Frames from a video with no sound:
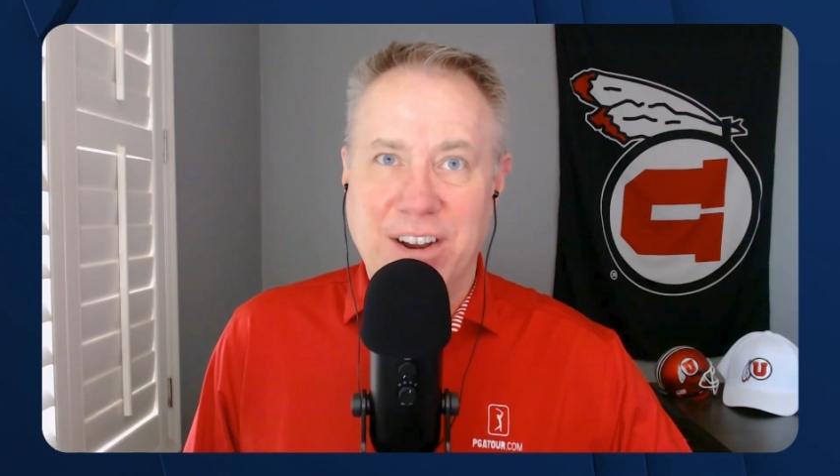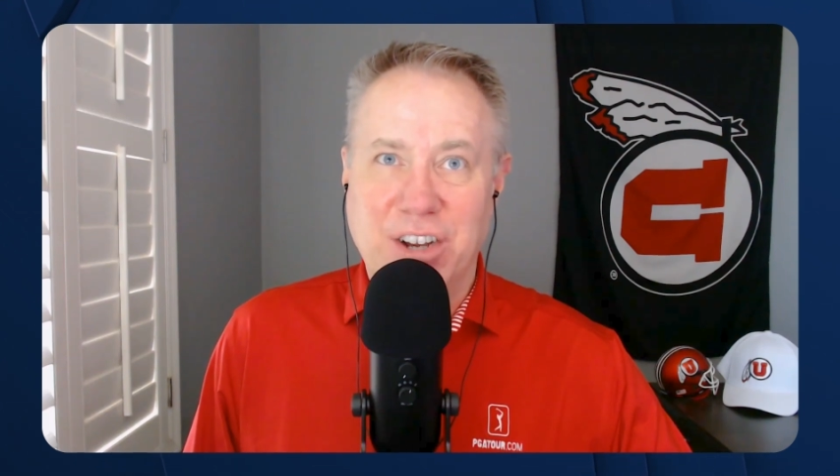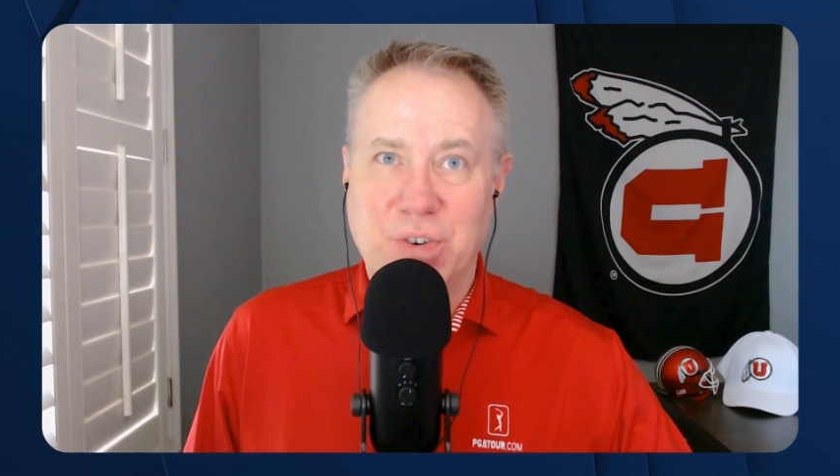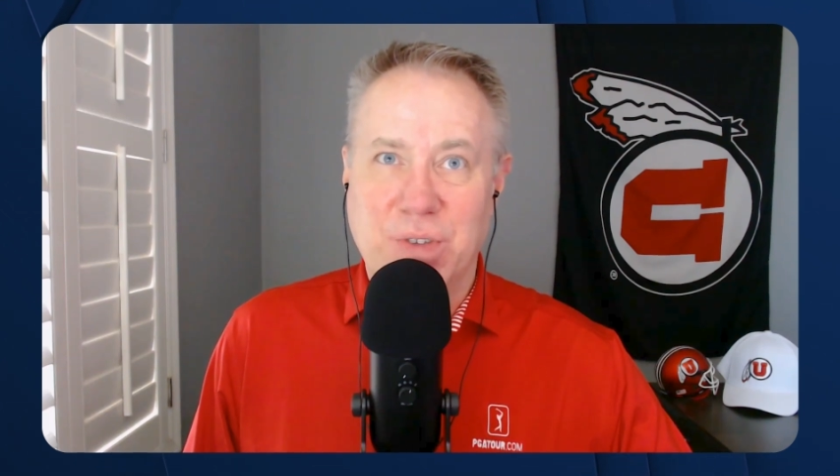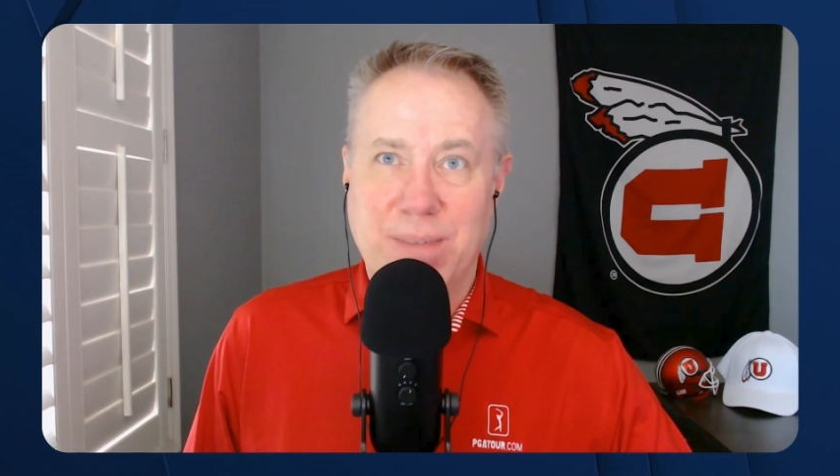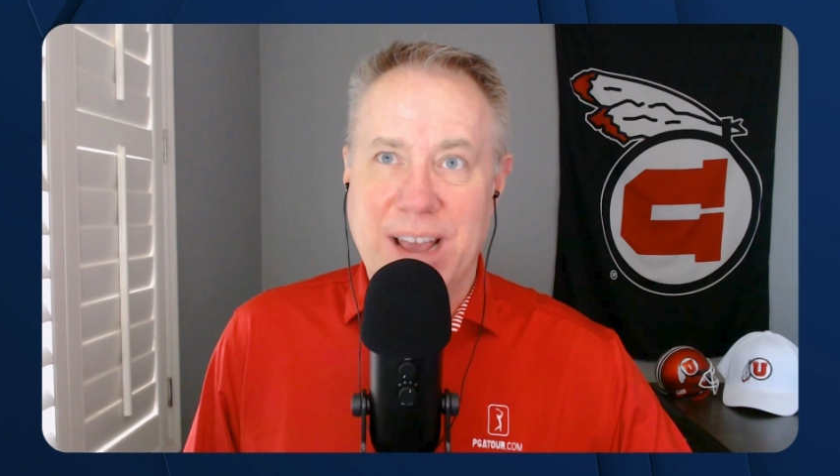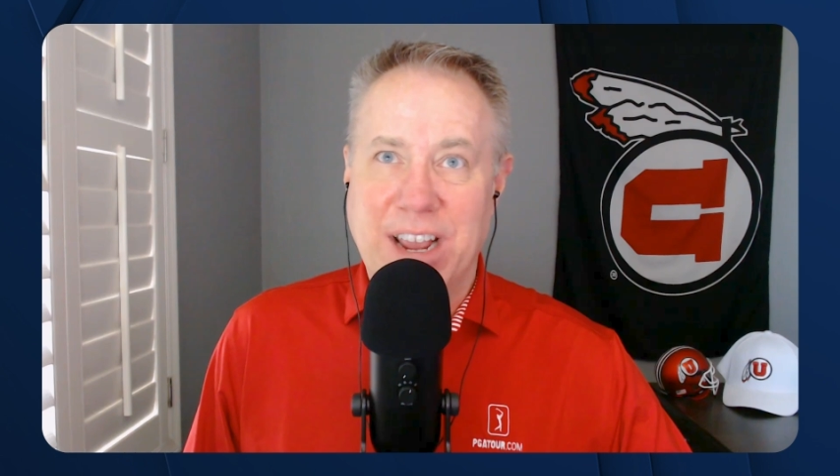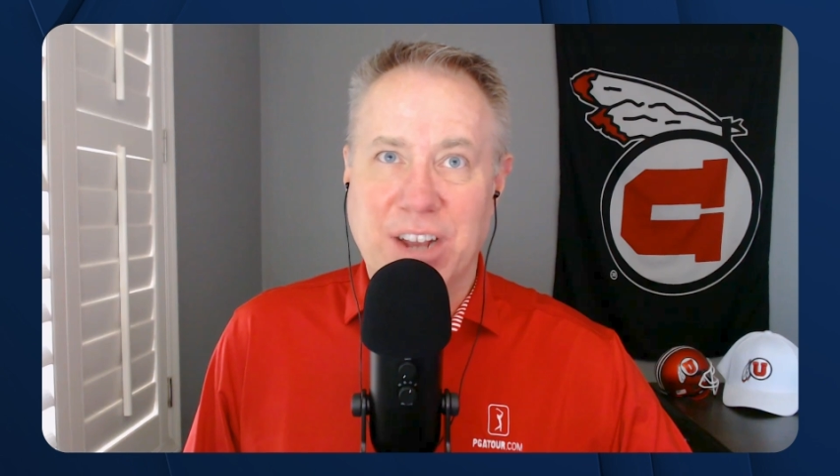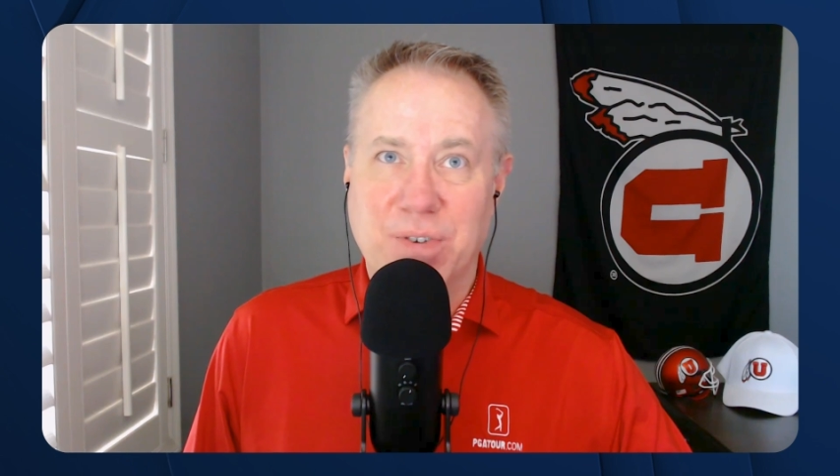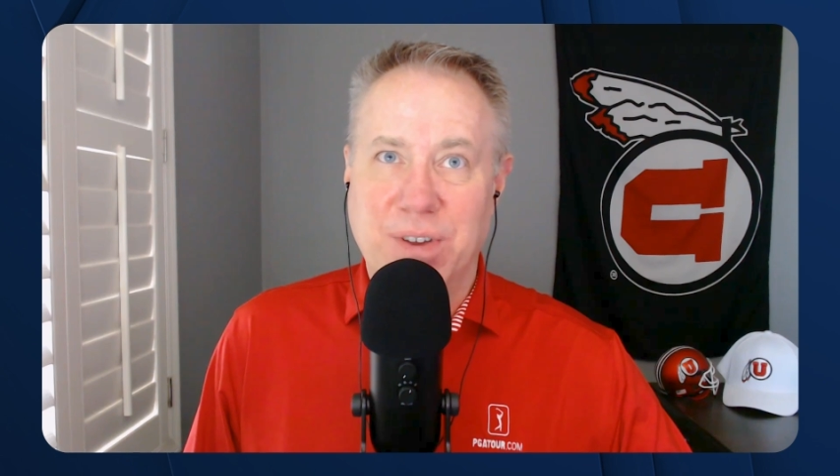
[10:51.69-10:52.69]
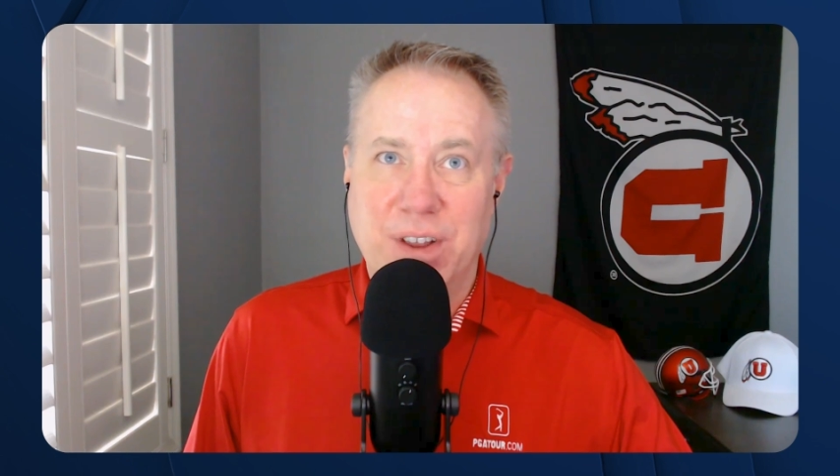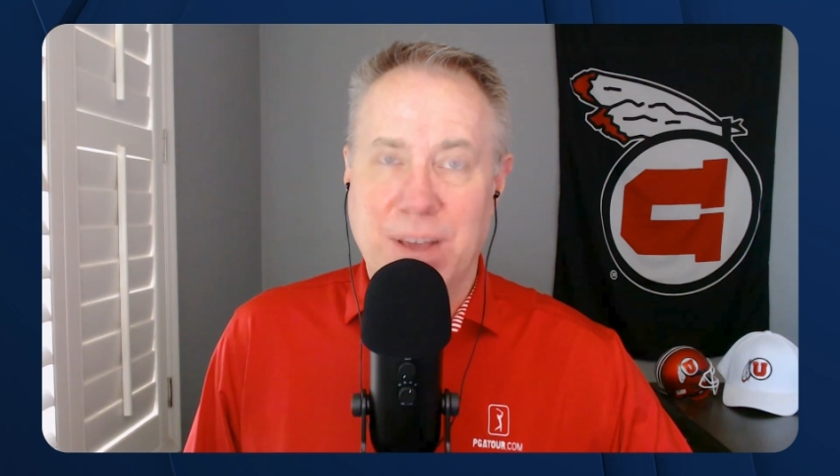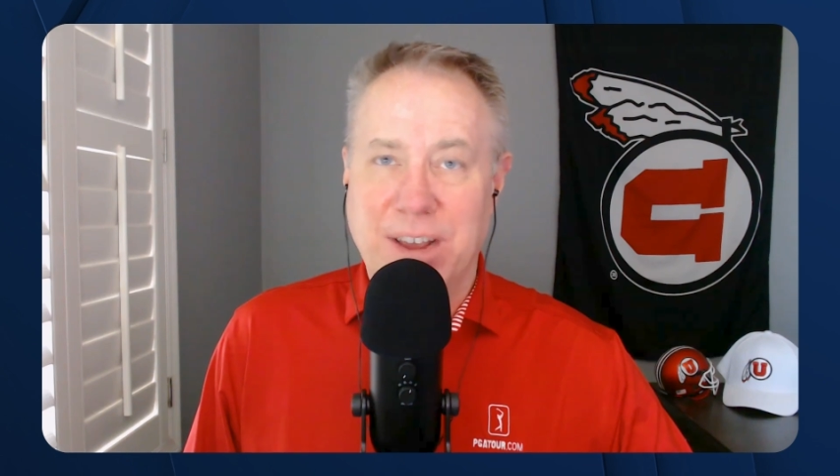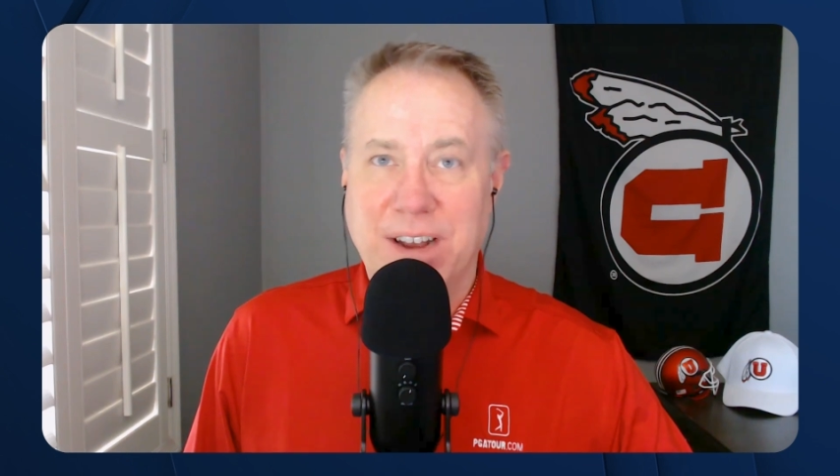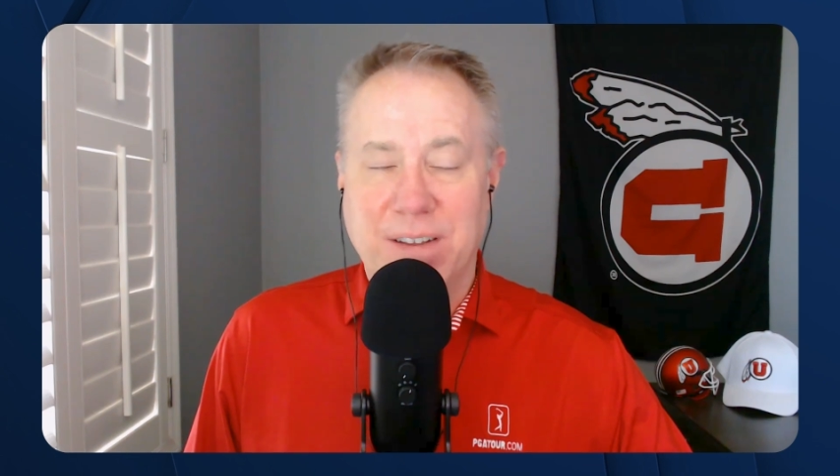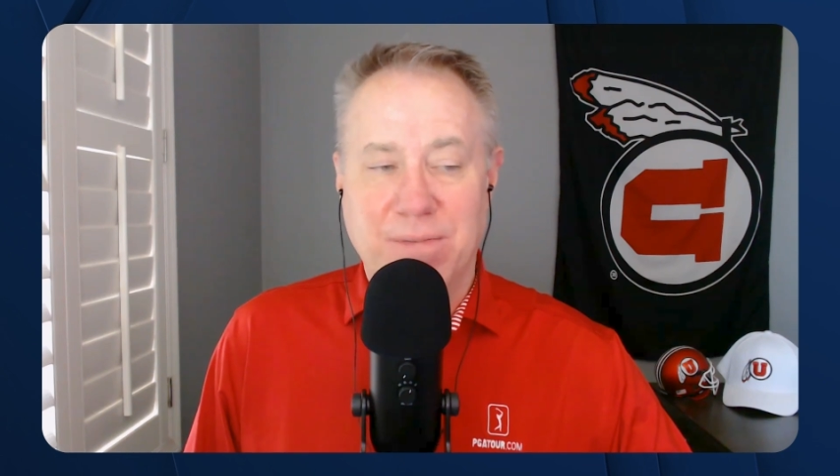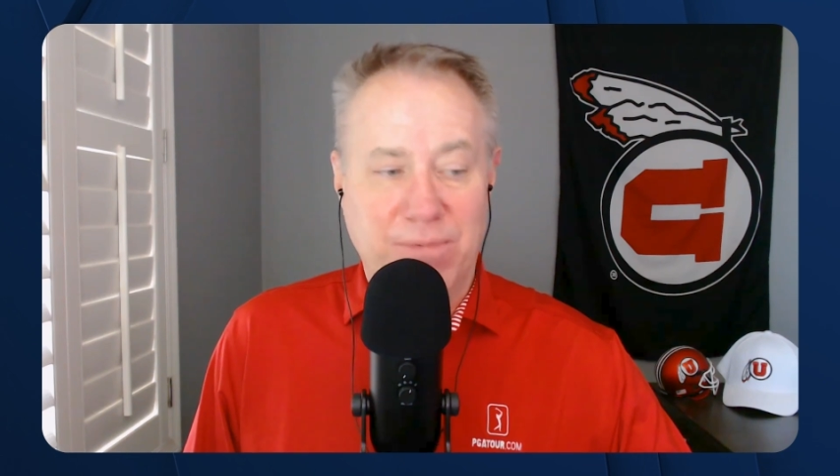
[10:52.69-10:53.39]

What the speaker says: issue with a back injury, I mean,